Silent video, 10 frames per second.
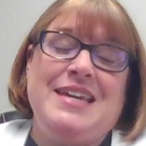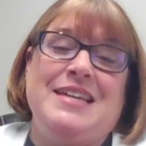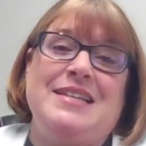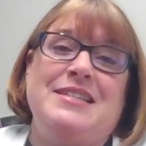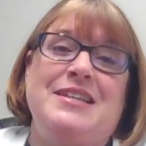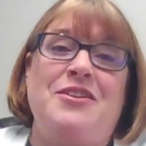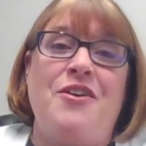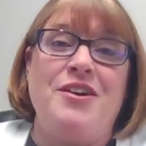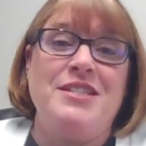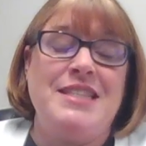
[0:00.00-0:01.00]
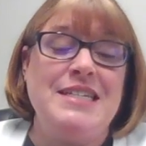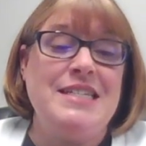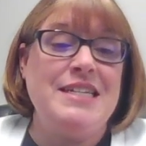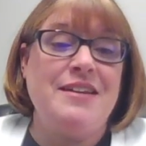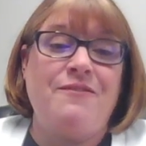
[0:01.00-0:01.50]
is an
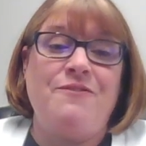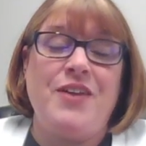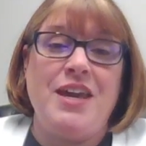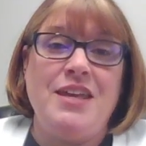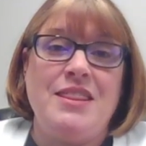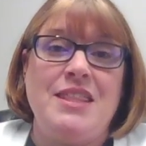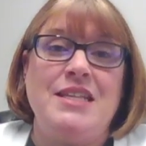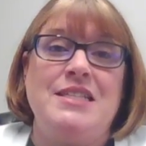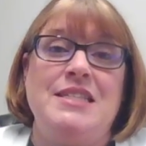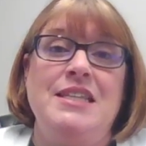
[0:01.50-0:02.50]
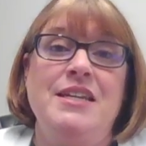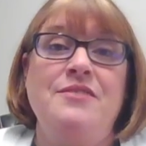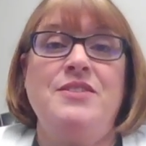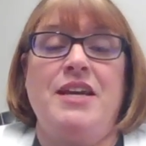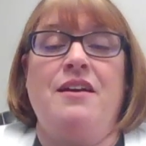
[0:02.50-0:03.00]
authentic faith that's
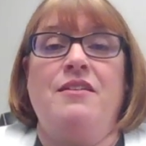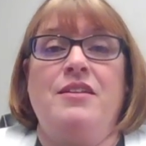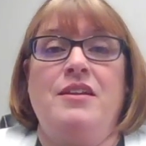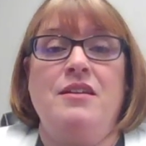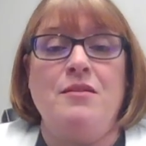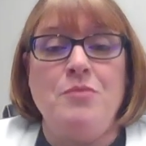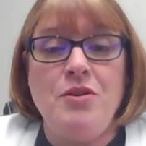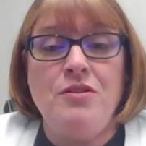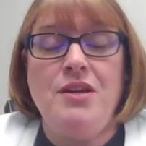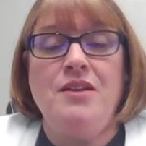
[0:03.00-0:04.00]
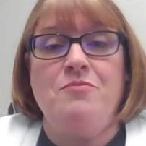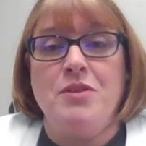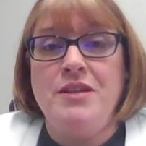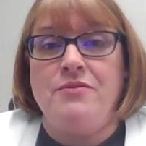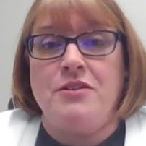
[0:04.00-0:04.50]
lived out in a community of
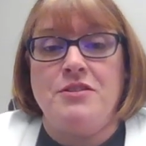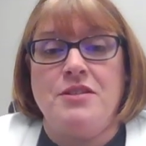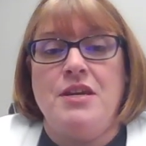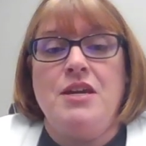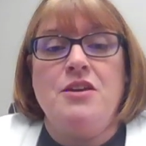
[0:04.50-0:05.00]
believers.